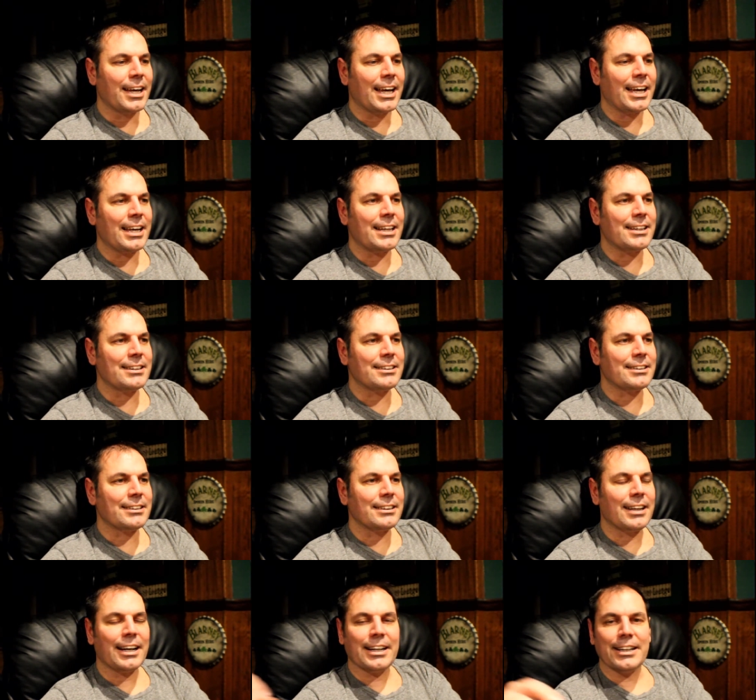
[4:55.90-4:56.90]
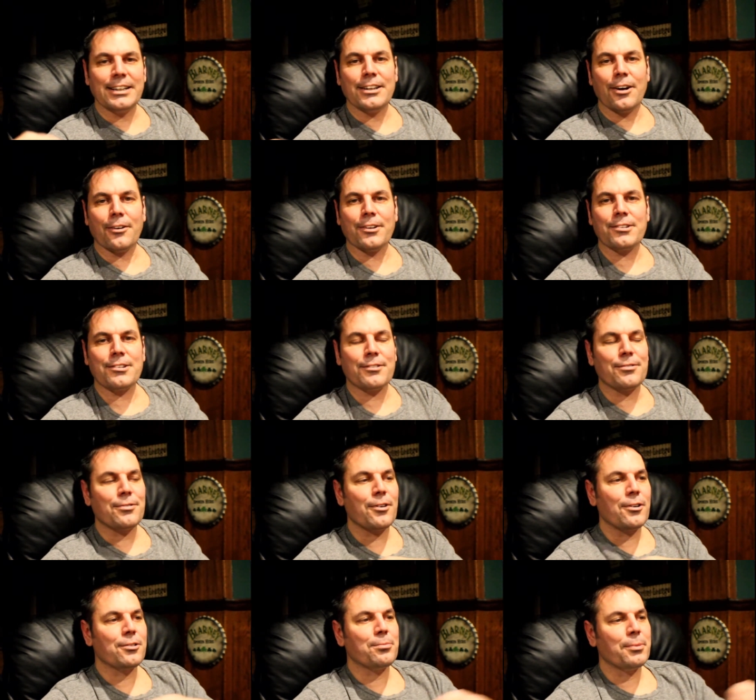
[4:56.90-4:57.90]
And I didn't know this at
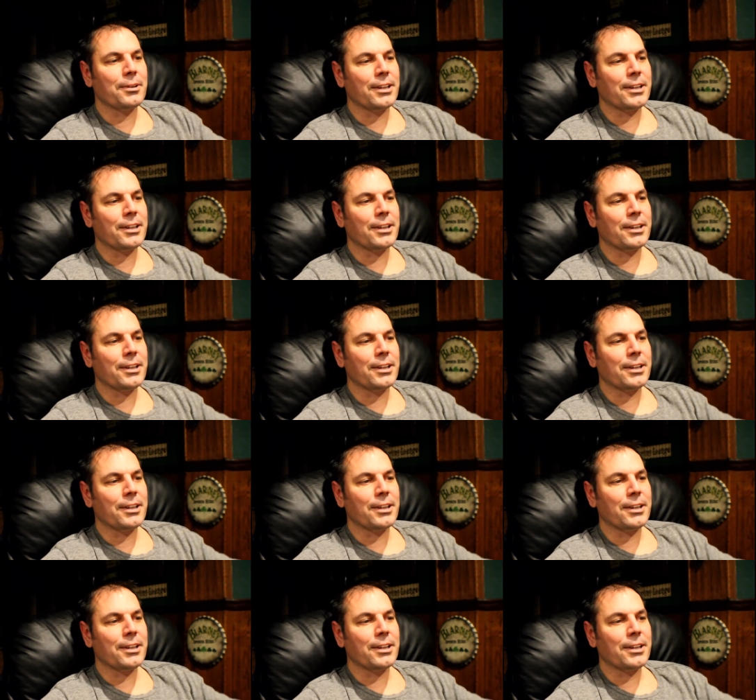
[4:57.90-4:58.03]
first,